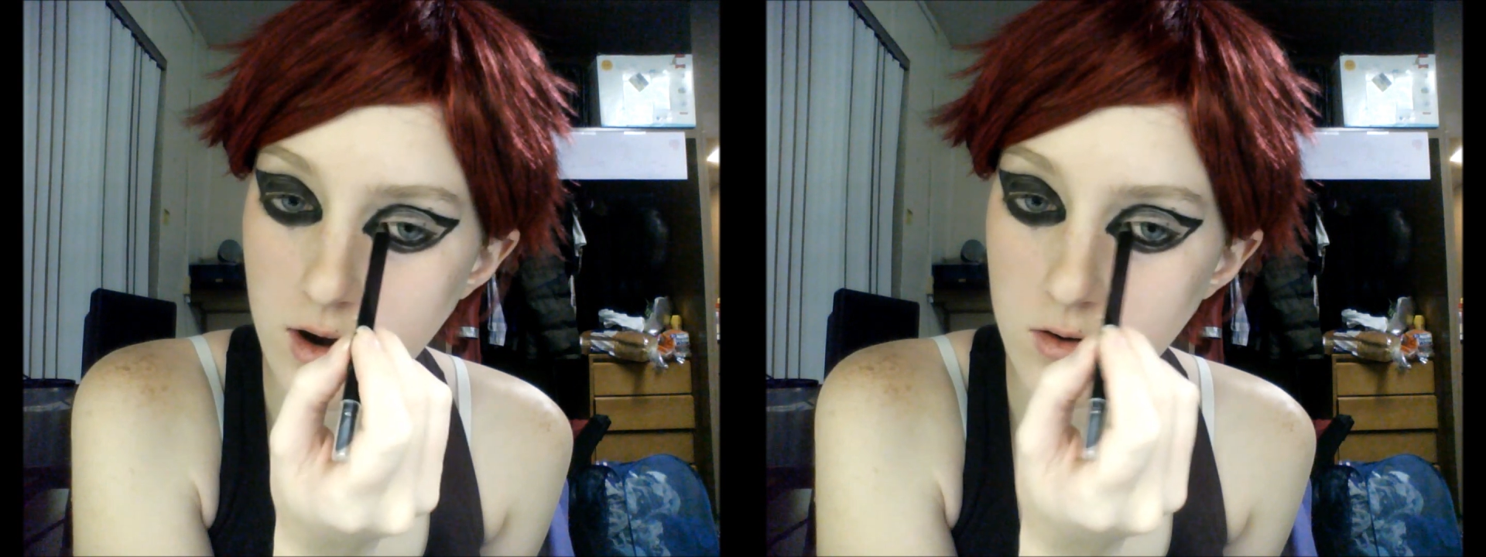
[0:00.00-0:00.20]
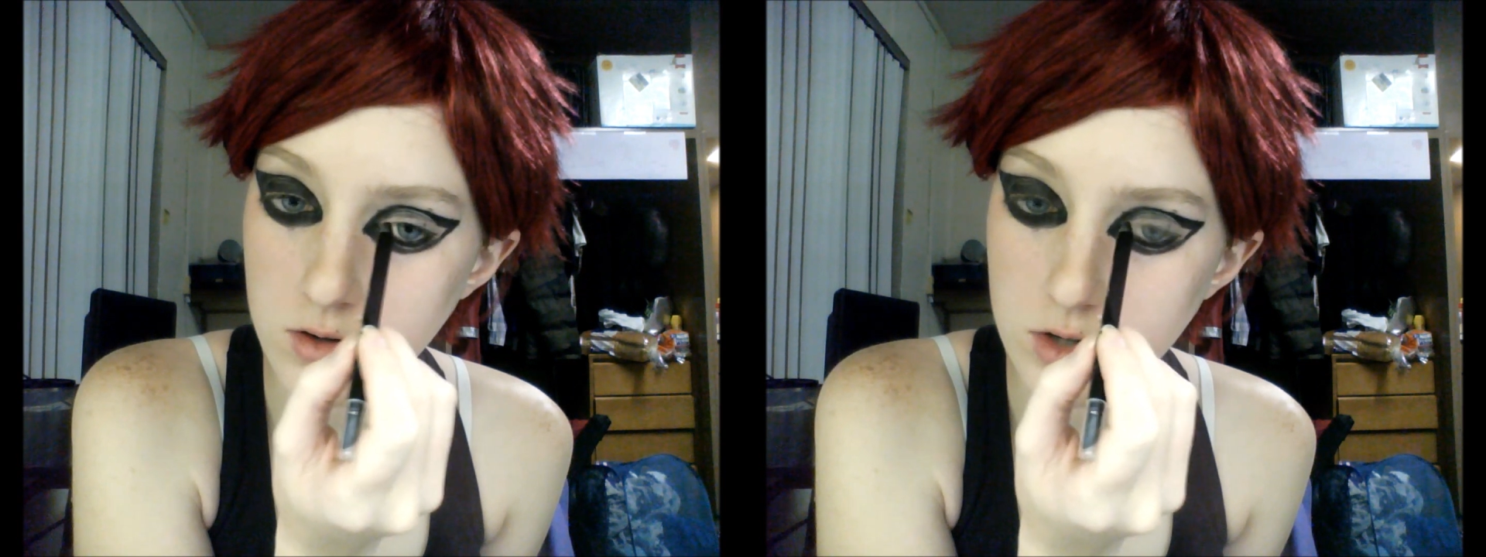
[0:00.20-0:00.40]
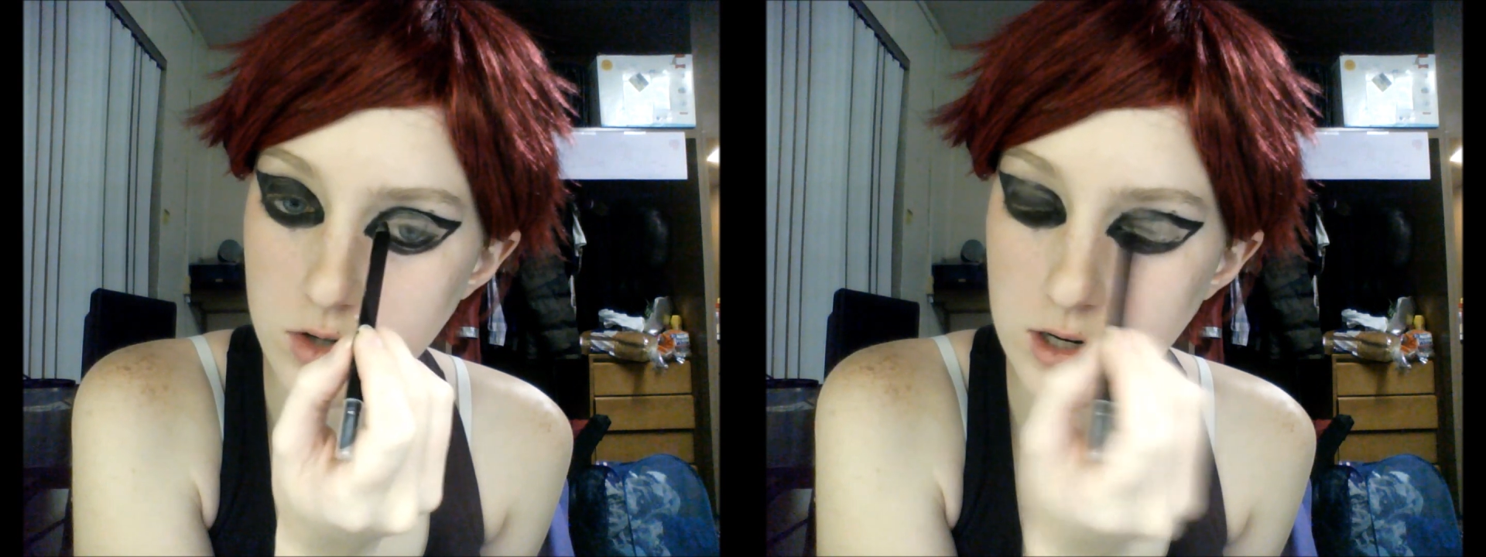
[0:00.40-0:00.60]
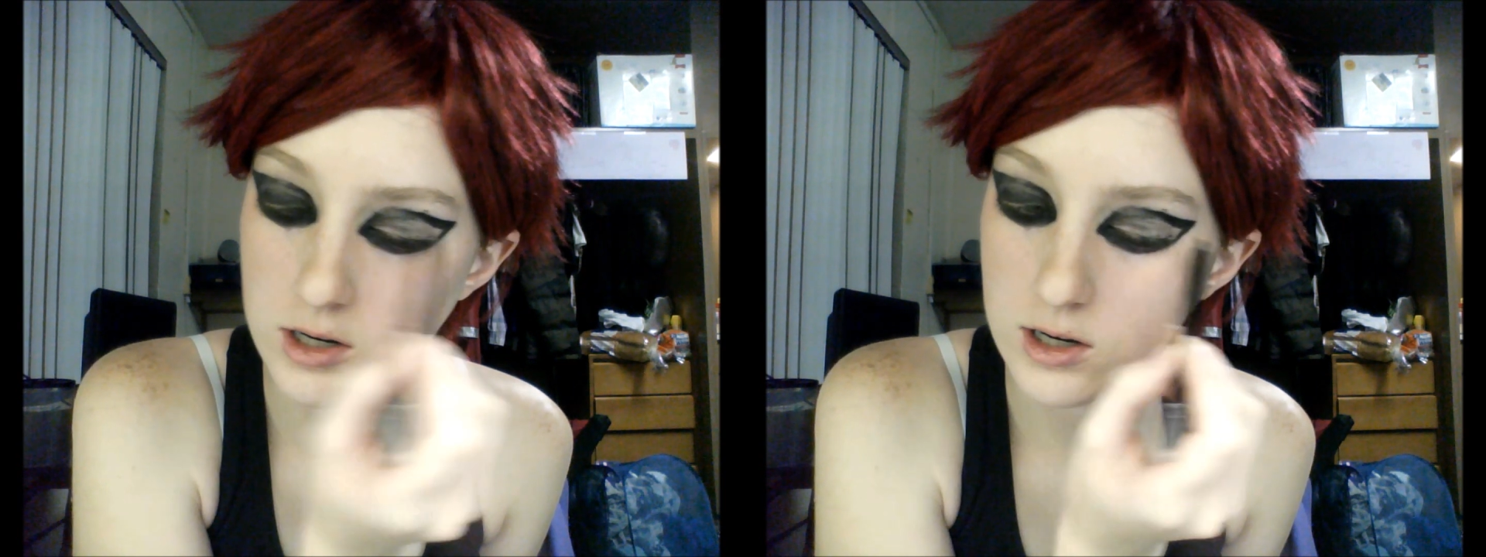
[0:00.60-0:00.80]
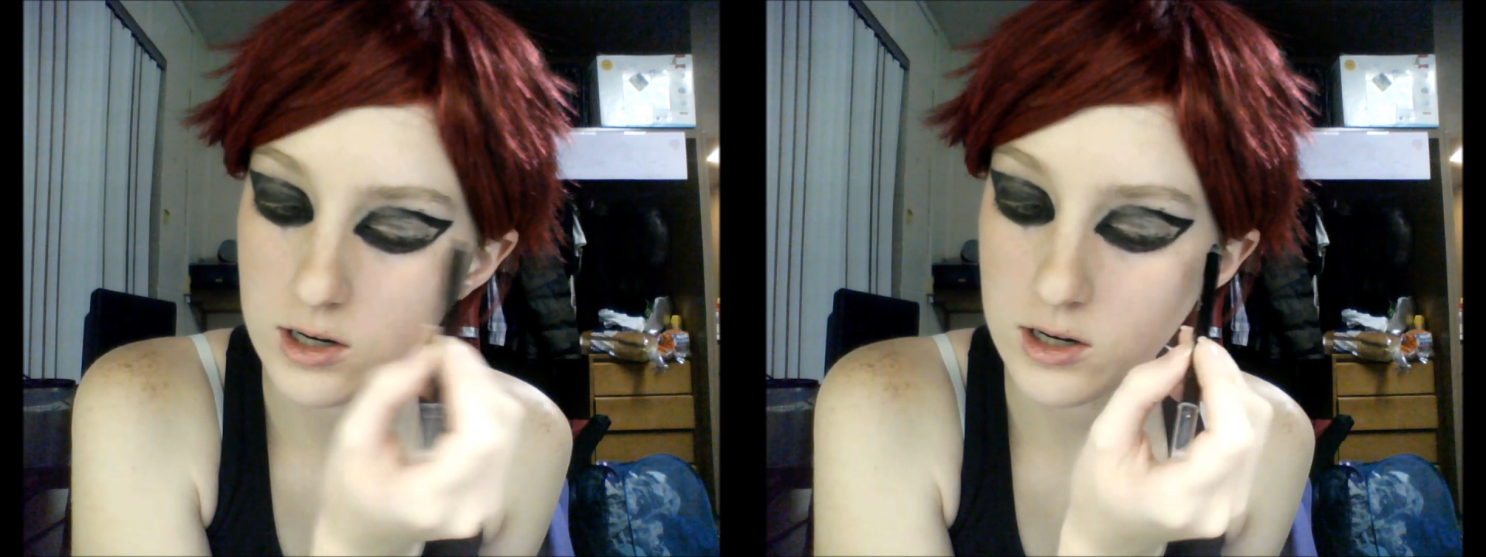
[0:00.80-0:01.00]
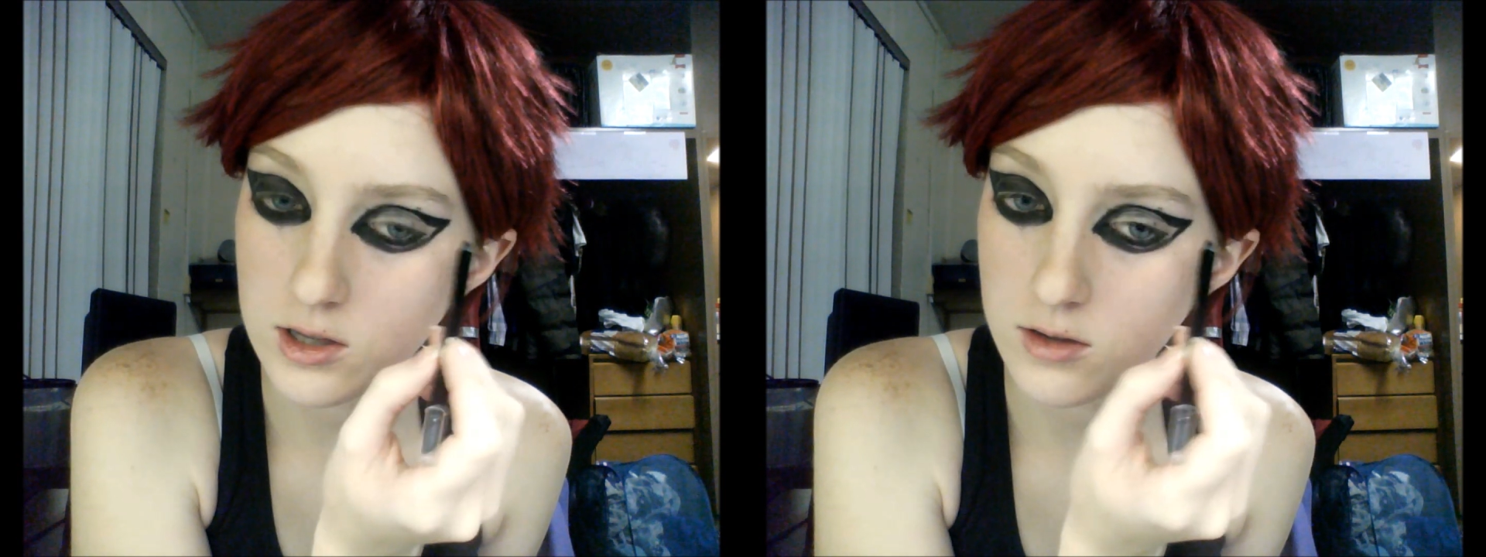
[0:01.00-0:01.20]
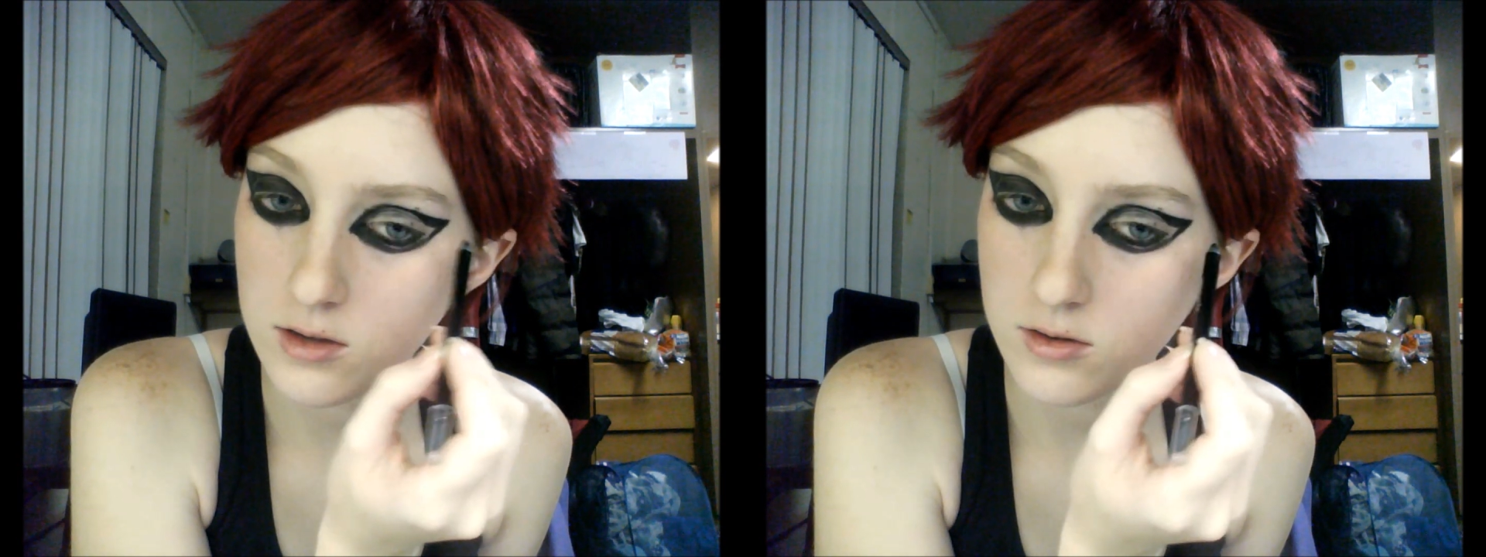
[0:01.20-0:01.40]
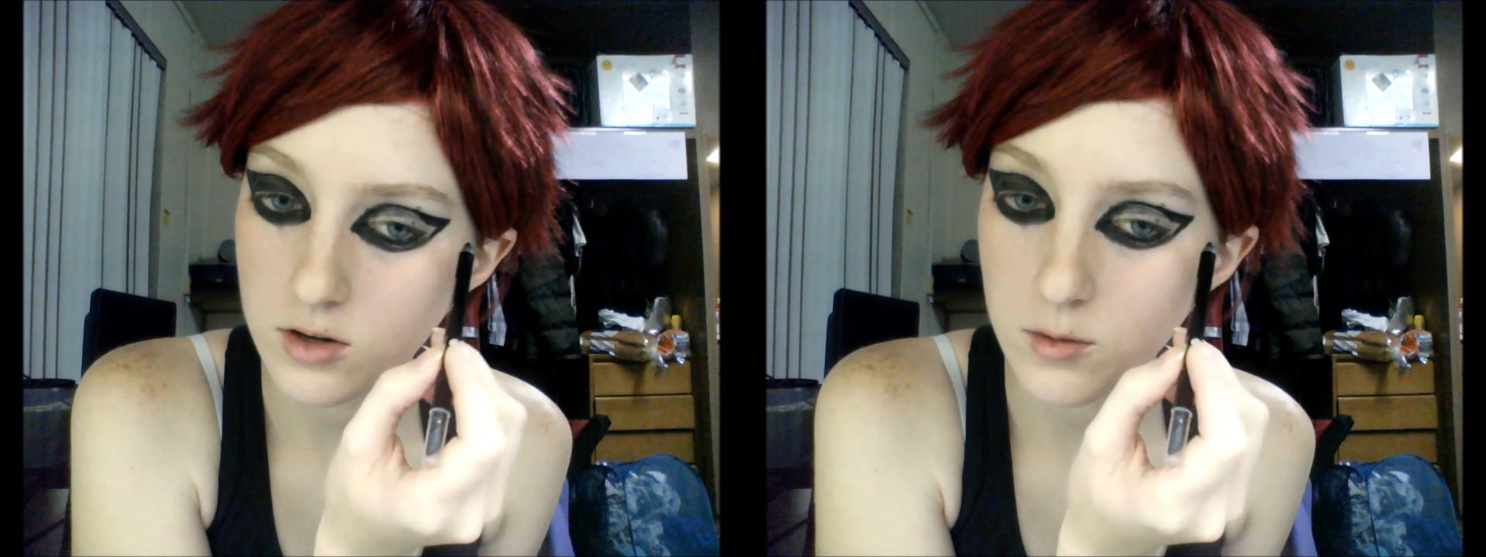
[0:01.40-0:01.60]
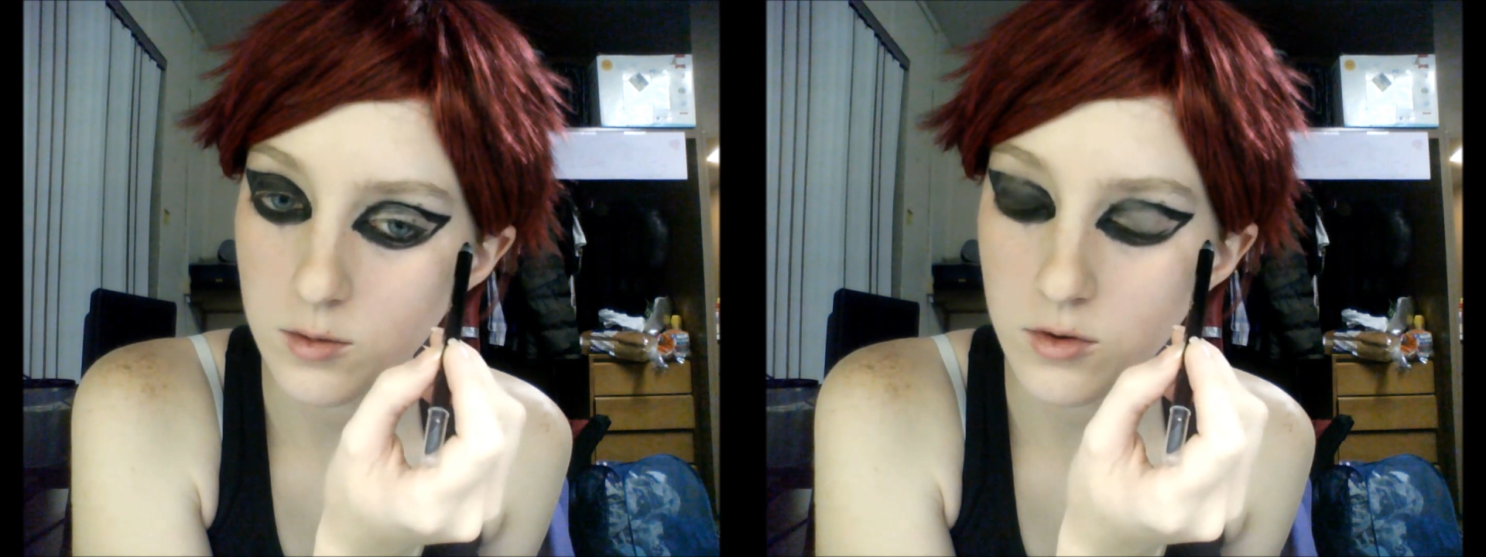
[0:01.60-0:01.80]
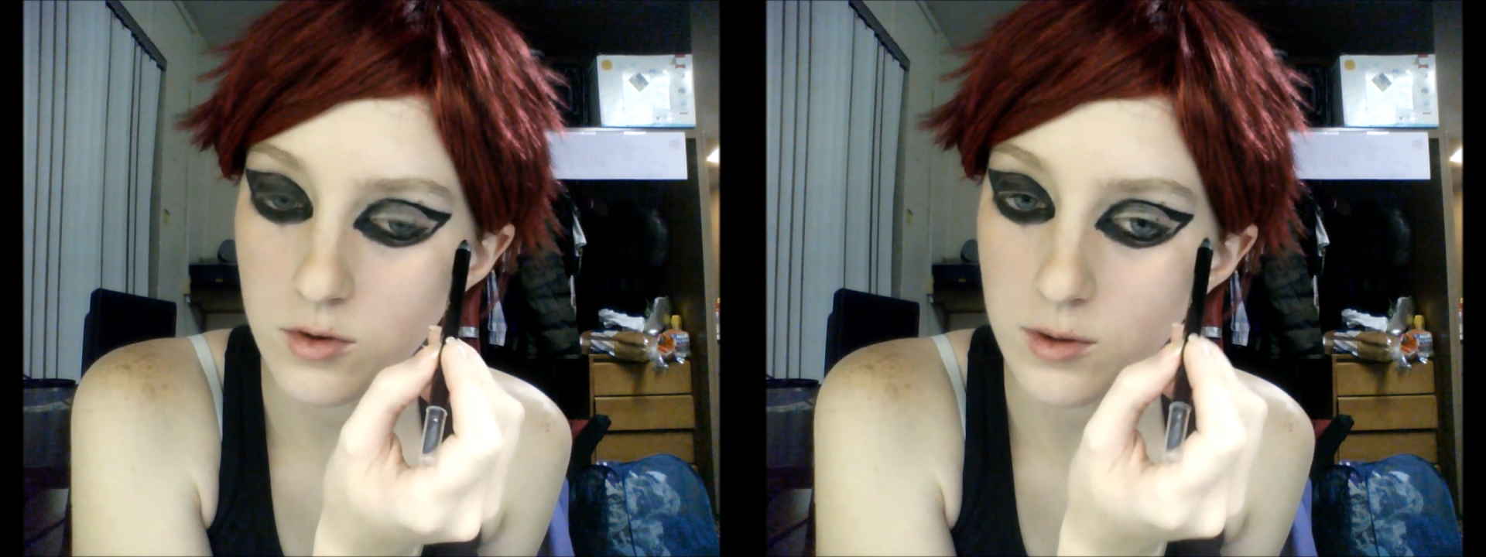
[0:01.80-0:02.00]
and try to connect it. Sorry, one
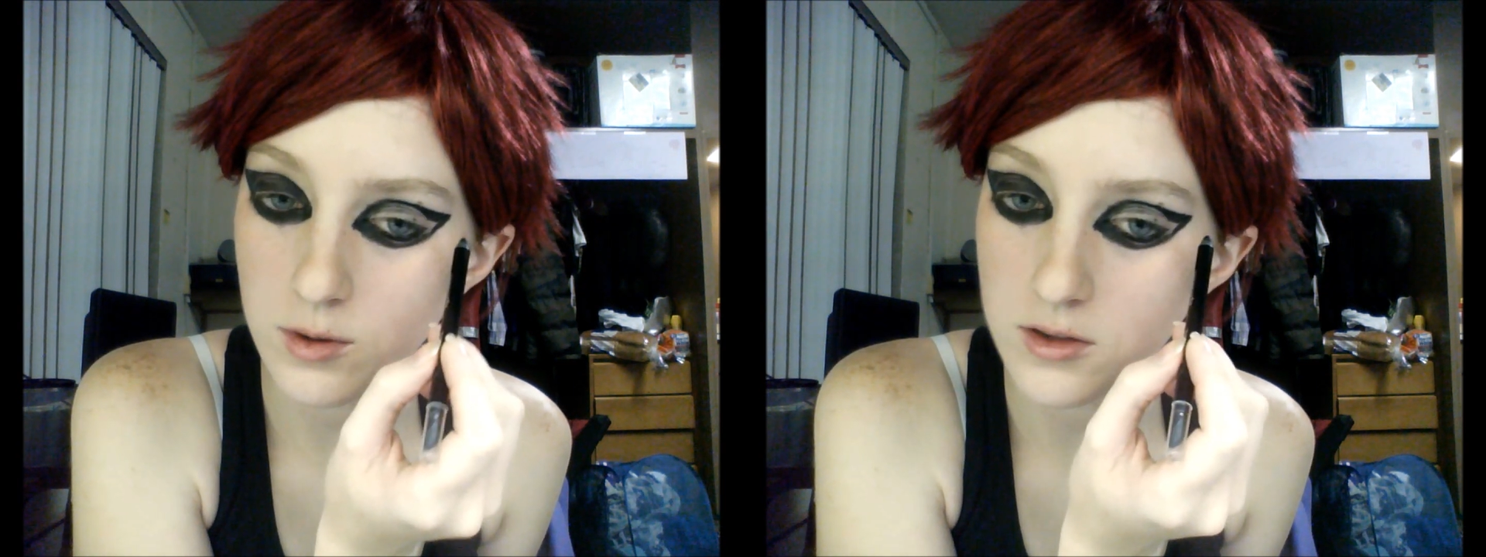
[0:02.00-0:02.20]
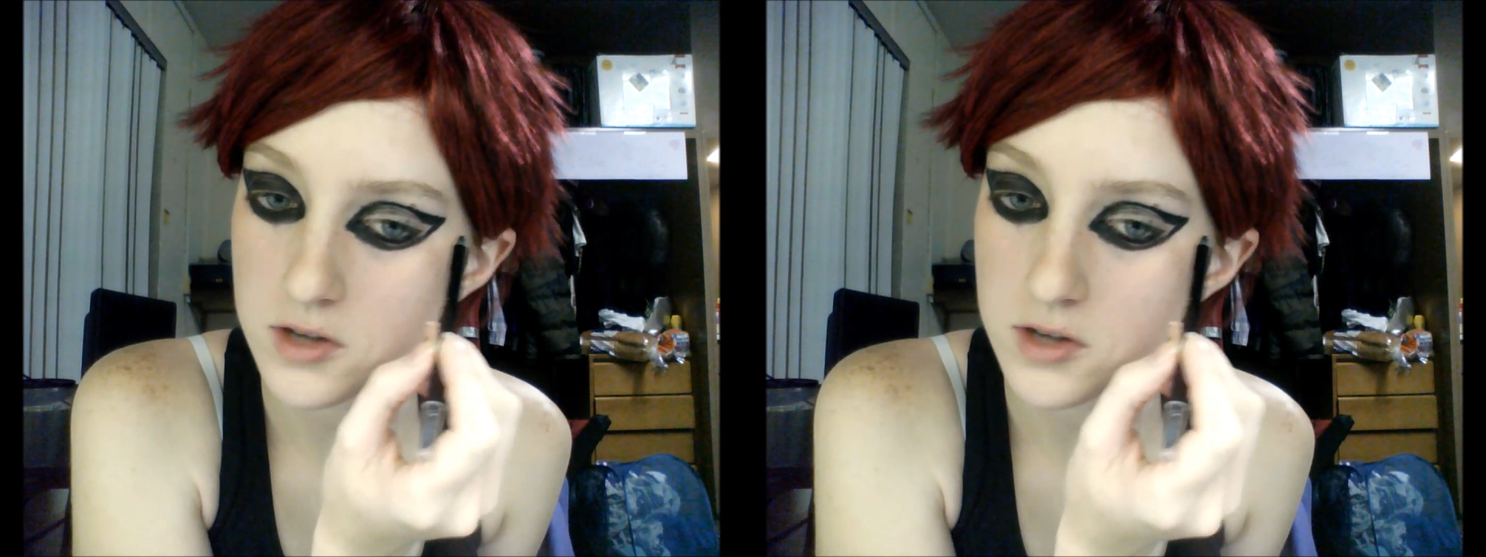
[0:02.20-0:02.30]
more way in this.